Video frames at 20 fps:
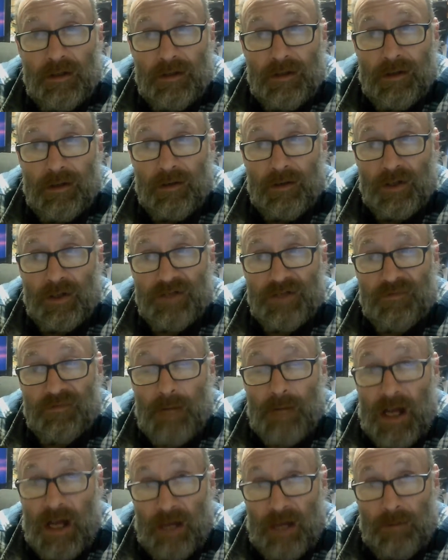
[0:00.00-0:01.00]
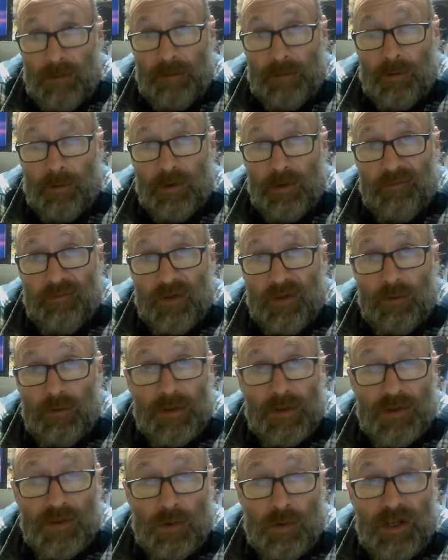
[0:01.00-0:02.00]
at least from a hardware point of view, we're
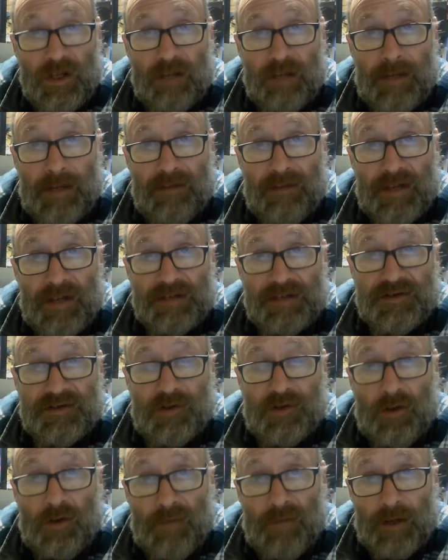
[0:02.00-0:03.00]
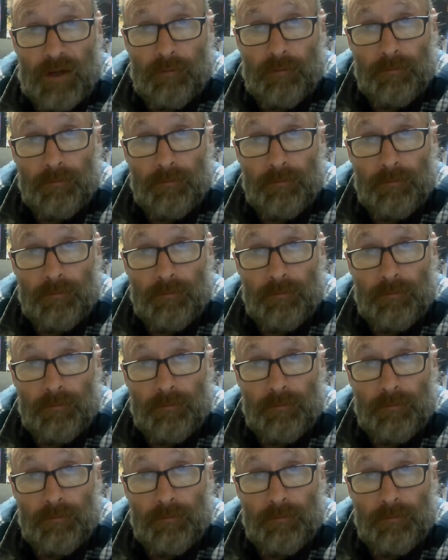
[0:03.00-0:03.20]
talking about that server.